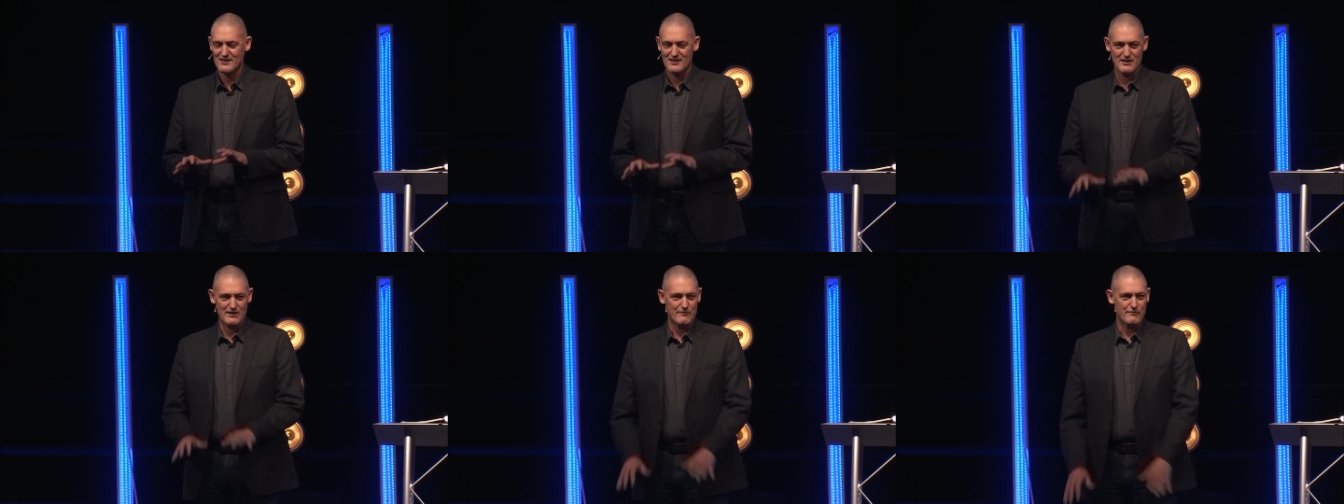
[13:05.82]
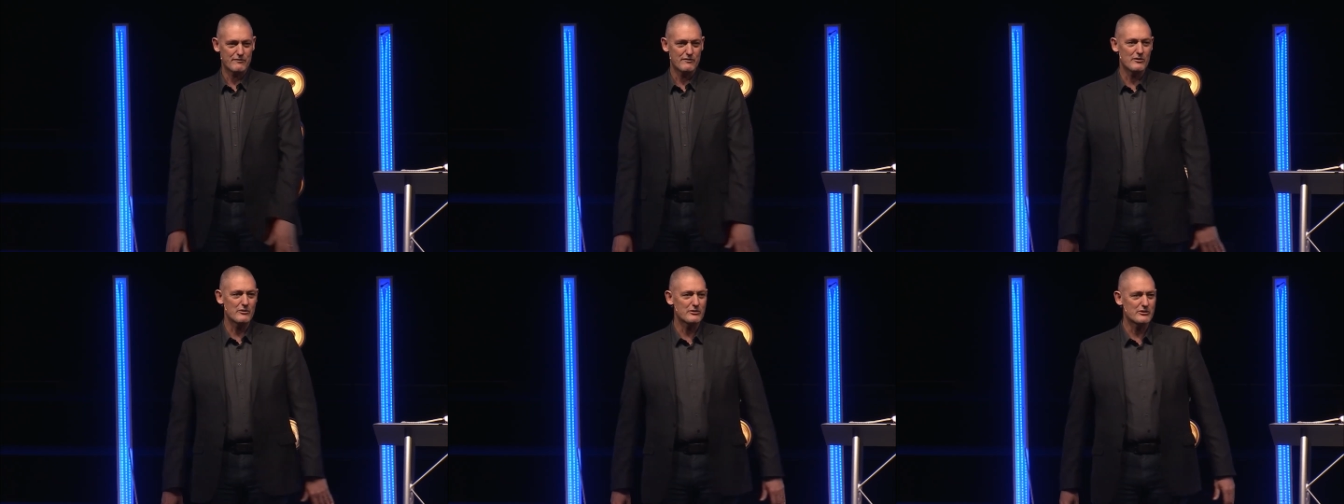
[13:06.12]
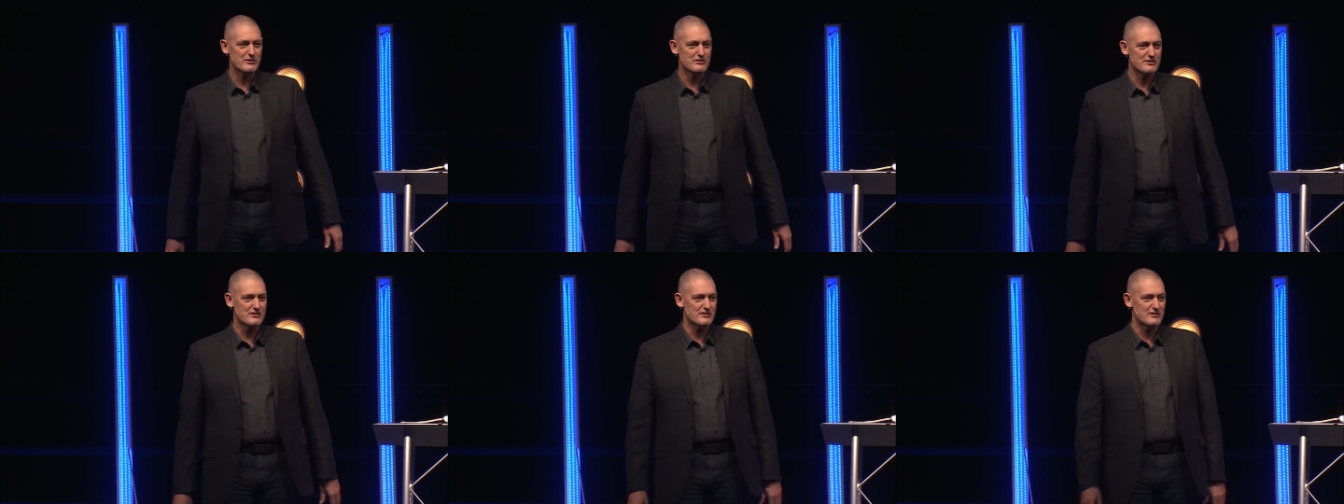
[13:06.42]
that
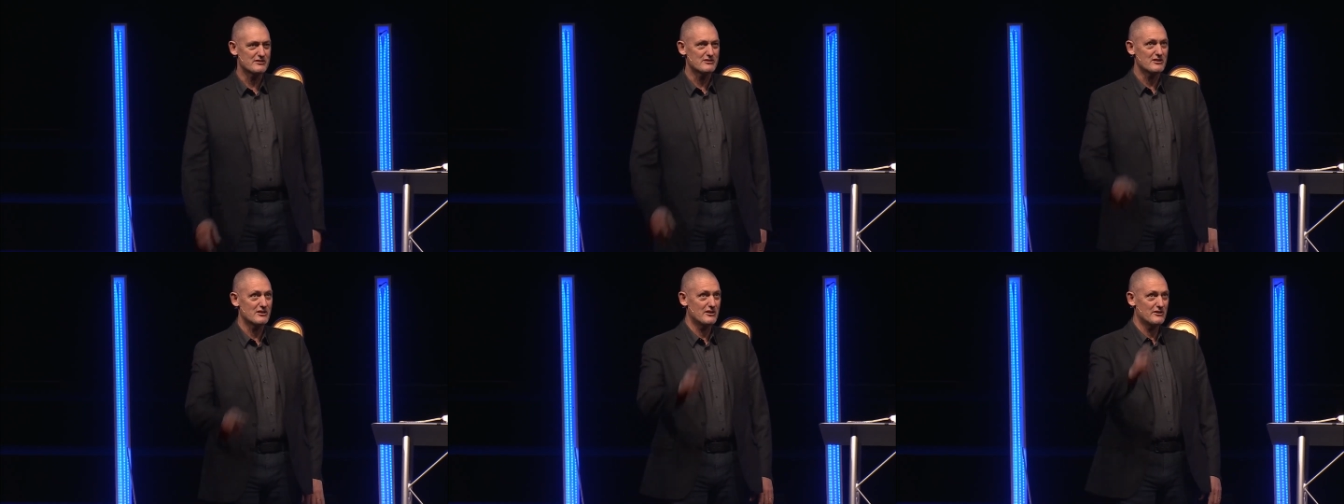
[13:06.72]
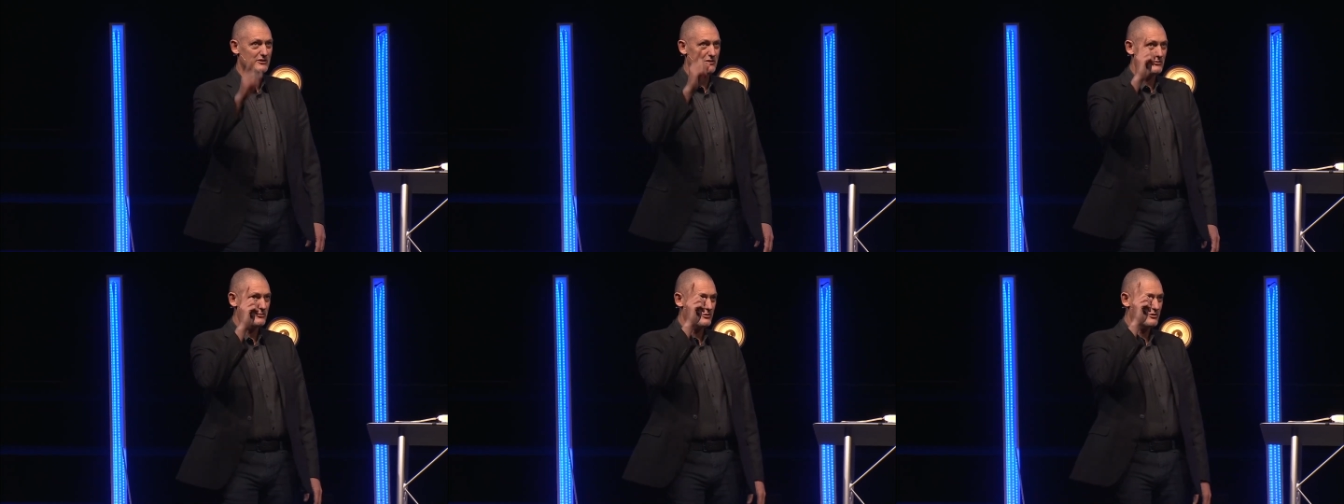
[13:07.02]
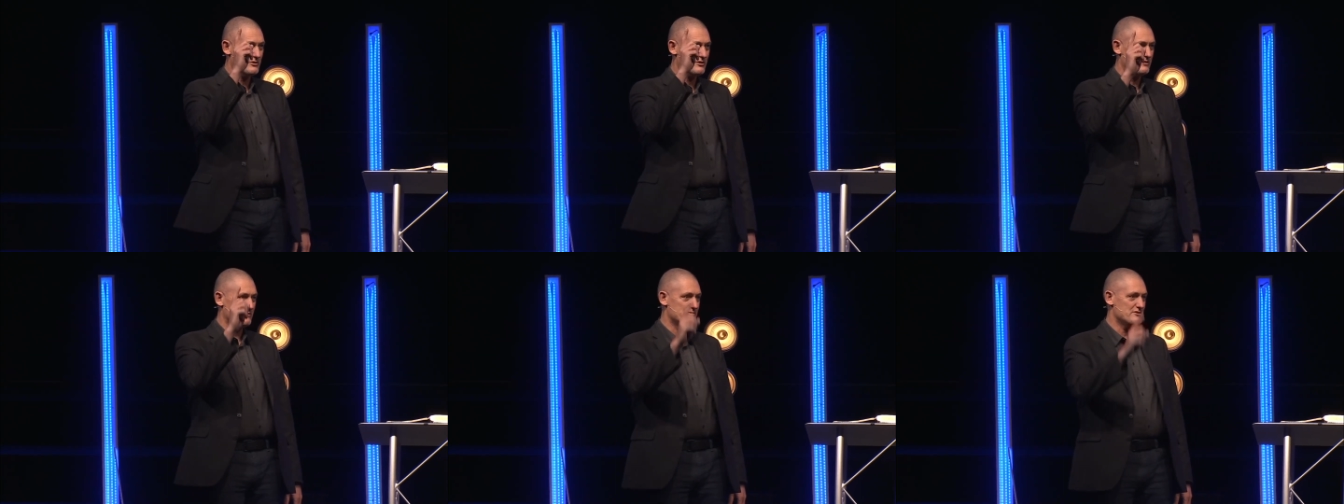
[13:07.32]
focuses on the
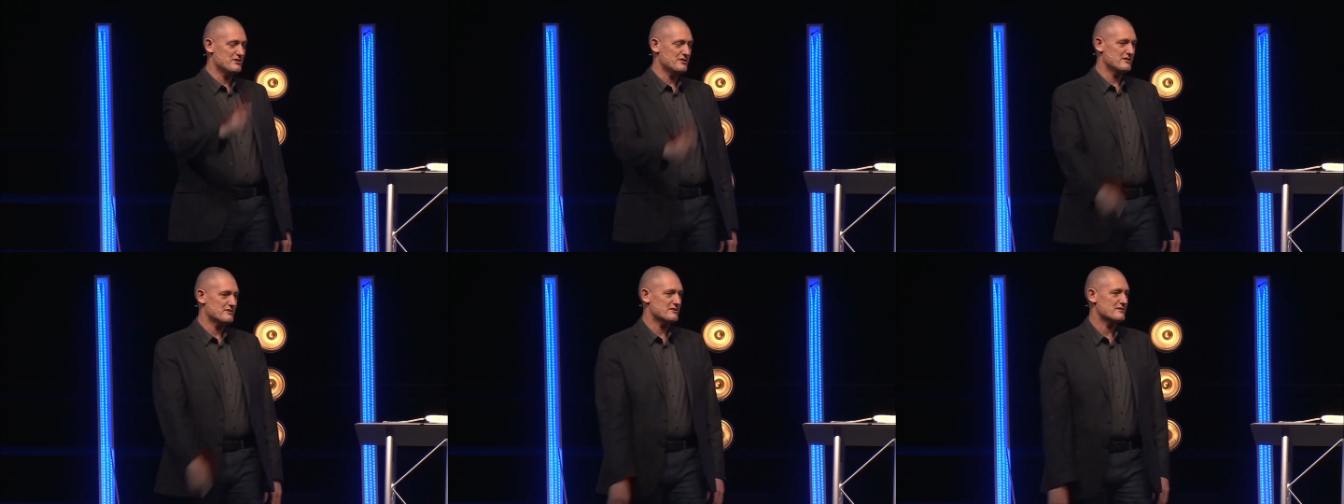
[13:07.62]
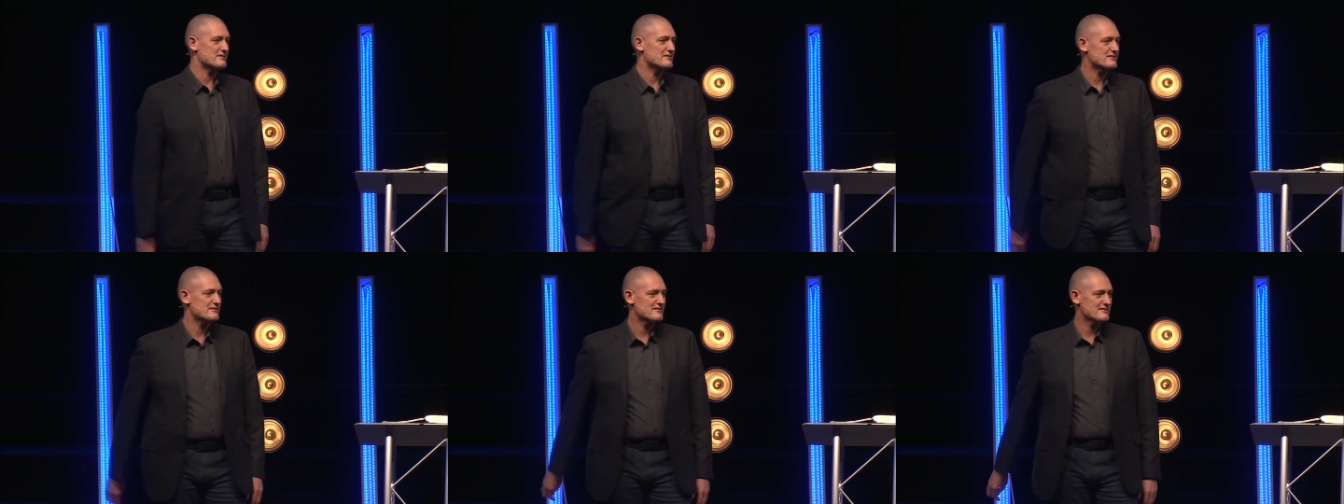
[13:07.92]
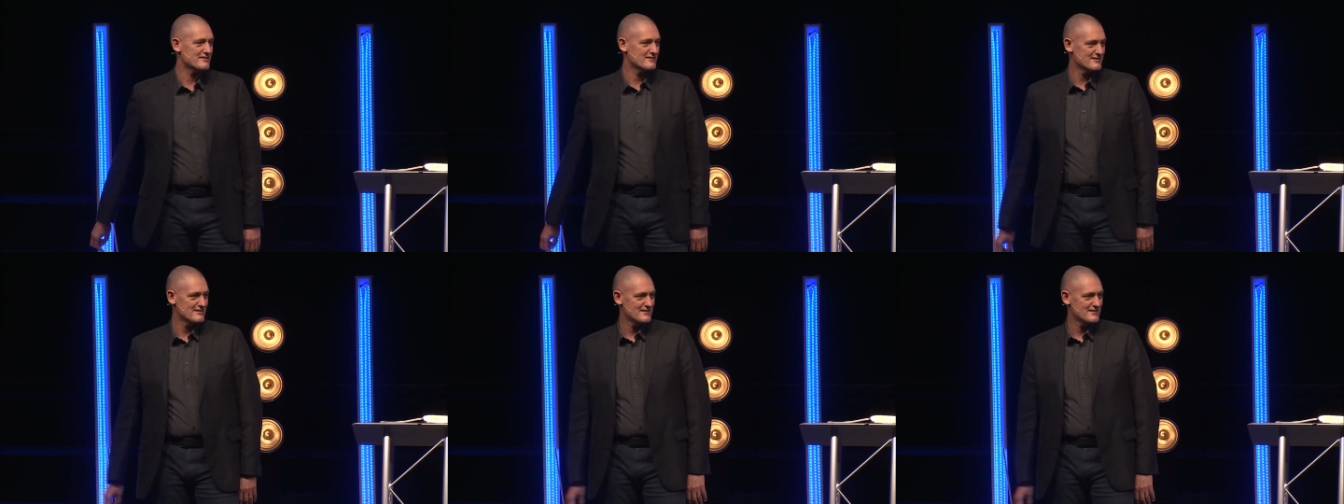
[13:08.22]
worth of Jesus